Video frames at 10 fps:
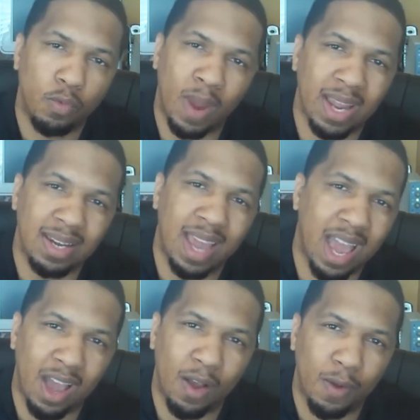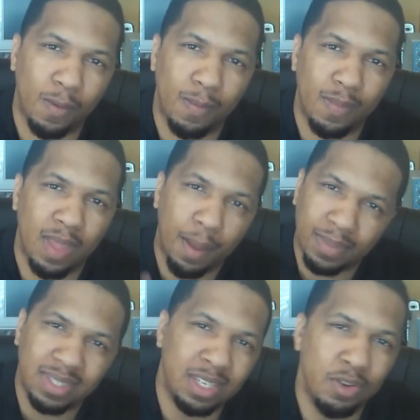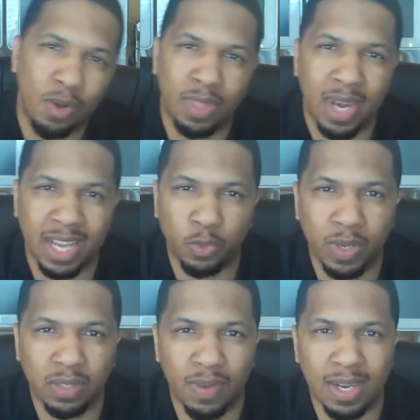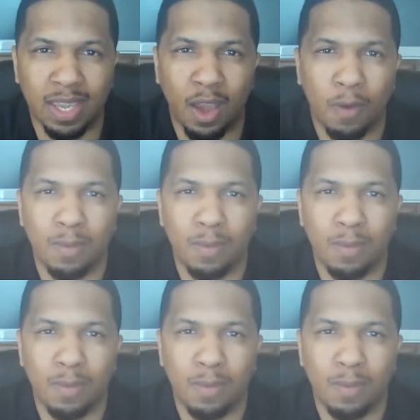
right now. I'm going to see you on the next week's video.